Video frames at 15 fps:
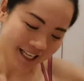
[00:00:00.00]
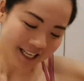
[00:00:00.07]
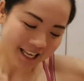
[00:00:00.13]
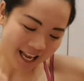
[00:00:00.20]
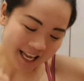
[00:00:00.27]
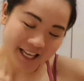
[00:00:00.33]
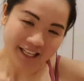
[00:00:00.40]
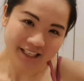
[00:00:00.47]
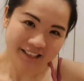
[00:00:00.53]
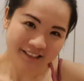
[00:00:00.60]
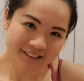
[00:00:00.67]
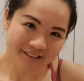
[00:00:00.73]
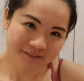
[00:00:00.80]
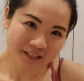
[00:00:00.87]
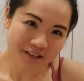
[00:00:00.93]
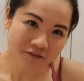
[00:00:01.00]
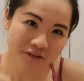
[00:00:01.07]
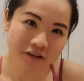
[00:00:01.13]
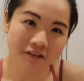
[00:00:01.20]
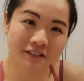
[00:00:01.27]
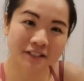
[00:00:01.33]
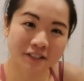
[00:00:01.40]
And if
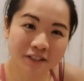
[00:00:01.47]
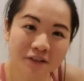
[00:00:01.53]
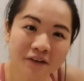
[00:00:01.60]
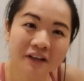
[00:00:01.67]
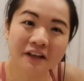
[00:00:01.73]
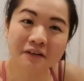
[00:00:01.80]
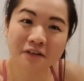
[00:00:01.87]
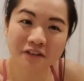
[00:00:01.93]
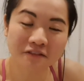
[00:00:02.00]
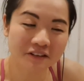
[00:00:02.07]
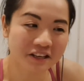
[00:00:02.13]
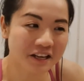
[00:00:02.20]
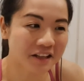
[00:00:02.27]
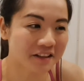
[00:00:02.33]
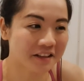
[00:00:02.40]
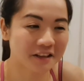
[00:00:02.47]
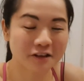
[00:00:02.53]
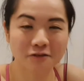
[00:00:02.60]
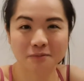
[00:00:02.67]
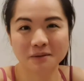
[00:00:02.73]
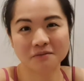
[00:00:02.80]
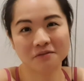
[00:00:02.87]
you're still here with me, I think
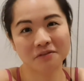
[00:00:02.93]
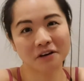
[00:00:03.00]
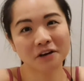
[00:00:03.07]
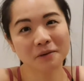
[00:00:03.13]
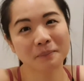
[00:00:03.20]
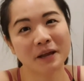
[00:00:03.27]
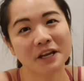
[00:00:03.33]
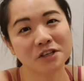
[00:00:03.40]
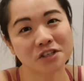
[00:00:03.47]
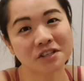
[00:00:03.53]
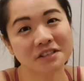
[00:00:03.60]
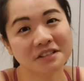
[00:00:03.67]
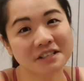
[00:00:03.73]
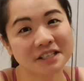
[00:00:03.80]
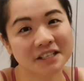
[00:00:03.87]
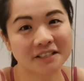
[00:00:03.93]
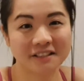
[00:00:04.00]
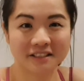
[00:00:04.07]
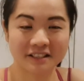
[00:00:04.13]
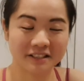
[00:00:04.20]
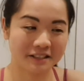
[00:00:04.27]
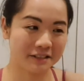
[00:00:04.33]
you've been very patient
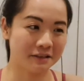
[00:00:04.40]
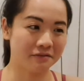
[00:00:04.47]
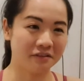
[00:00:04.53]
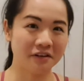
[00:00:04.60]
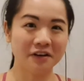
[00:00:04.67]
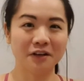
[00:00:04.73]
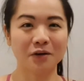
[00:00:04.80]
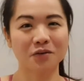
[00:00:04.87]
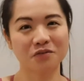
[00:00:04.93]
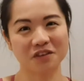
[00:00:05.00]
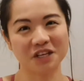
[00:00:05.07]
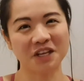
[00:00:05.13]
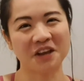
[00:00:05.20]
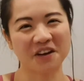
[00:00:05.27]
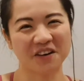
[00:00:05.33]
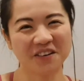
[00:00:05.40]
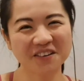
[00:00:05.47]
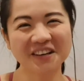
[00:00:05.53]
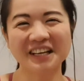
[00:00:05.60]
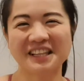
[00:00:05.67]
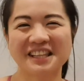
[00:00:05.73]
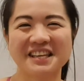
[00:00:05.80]
because this is a very long
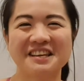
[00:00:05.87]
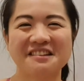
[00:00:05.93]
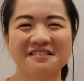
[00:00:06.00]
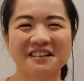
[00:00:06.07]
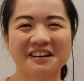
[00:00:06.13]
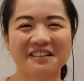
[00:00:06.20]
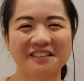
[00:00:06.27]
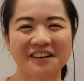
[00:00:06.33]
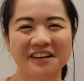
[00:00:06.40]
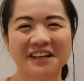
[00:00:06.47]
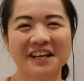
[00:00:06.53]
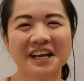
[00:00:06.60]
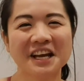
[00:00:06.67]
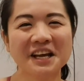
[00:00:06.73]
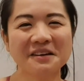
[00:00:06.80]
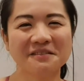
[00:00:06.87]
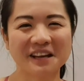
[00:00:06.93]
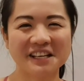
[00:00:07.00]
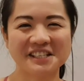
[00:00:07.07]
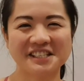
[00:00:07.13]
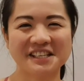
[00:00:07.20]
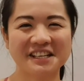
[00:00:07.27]
video. I think you're very, very
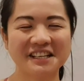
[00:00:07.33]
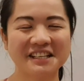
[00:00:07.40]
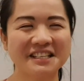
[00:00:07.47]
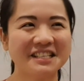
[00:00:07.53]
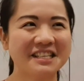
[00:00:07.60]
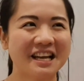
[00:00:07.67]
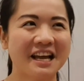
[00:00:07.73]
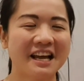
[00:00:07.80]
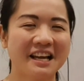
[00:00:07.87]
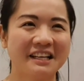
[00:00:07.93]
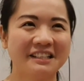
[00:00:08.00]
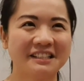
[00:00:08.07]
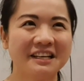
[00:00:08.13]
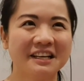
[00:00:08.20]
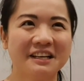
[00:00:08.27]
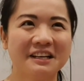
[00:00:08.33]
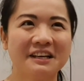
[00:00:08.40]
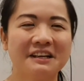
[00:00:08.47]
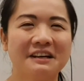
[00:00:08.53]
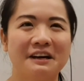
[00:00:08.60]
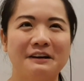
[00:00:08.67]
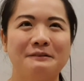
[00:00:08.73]
patient, and
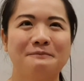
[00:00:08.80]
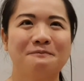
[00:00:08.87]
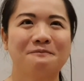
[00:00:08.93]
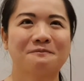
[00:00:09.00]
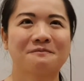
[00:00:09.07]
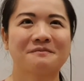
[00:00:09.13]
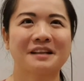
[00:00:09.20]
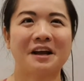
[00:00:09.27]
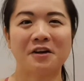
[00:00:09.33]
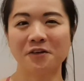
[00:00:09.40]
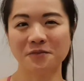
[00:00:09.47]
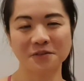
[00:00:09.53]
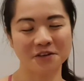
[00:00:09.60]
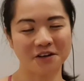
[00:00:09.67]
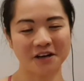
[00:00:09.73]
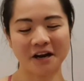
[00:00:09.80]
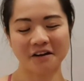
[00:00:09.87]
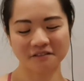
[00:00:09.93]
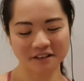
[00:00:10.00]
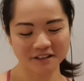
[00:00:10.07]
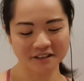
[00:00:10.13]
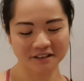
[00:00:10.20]
I hope you're
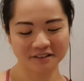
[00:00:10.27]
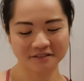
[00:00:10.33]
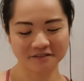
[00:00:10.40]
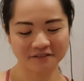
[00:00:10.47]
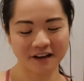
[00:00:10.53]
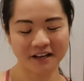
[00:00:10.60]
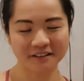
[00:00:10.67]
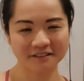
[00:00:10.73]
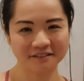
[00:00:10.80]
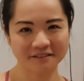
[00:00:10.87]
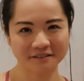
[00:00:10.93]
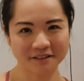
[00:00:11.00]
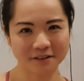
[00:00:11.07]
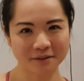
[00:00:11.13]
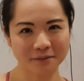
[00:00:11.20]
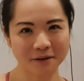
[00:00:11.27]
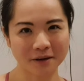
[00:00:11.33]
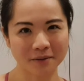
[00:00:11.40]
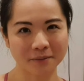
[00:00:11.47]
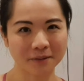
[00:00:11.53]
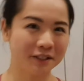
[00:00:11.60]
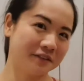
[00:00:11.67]
having fun with
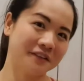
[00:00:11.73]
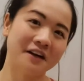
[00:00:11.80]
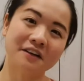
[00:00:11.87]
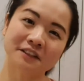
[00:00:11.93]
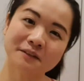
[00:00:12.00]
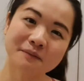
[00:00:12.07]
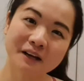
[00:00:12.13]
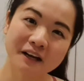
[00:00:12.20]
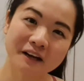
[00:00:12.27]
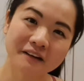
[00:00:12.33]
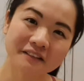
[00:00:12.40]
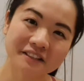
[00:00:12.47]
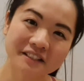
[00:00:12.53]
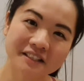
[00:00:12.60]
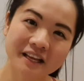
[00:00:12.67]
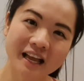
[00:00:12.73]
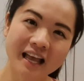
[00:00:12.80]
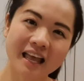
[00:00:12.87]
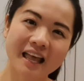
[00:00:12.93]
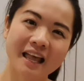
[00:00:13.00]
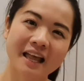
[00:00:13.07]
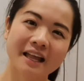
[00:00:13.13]
what we've talked about.
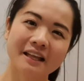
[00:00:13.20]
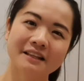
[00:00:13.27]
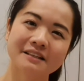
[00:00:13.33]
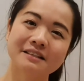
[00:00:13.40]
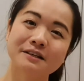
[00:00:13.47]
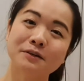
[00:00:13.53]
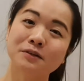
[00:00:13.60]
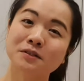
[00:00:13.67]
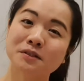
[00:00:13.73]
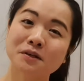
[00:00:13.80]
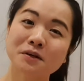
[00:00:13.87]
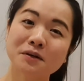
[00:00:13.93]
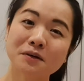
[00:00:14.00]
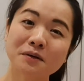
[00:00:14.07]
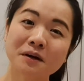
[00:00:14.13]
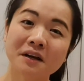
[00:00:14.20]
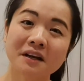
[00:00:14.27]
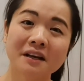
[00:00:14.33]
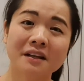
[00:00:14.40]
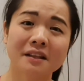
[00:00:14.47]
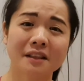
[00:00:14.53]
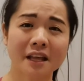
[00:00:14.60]
And also,
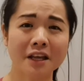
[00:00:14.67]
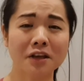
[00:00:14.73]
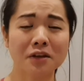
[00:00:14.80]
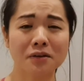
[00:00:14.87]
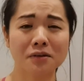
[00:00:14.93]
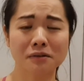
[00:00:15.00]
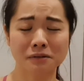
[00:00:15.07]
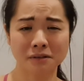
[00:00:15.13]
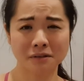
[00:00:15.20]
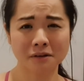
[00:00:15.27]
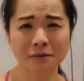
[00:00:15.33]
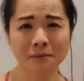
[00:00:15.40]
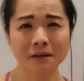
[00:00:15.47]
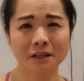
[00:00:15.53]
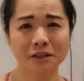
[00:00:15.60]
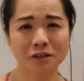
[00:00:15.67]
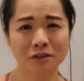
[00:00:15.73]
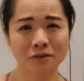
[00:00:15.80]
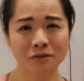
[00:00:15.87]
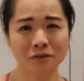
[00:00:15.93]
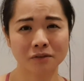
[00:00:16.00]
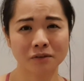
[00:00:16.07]
thank you so
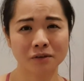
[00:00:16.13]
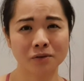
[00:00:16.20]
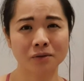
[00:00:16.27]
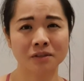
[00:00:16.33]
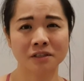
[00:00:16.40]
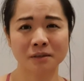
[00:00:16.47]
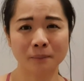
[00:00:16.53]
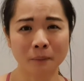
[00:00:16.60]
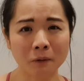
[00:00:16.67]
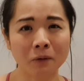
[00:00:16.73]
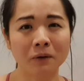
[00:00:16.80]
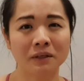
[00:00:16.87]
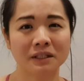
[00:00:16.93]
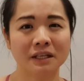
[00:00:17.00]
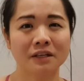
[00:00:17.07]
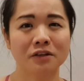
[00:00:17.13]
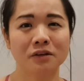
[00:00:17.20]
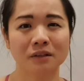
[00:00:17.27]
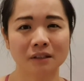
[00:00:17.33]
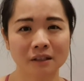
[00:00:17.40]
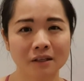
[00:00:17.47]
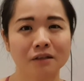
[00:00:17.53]
much for your support and
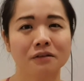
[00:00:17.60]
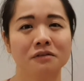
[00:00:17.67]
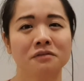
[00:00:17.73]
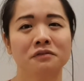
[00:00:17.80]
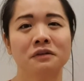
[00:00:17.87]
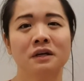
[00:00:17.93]
your love.